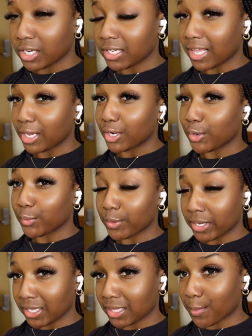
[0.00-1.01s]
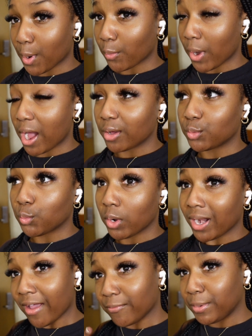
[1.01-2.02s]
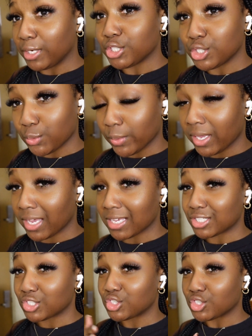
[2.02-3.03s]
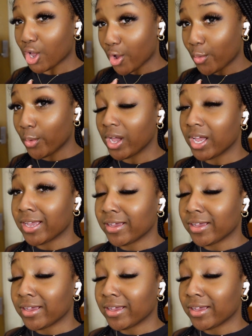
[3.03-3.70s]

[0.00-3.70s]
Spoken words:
and like curriculum around what I've been doing is so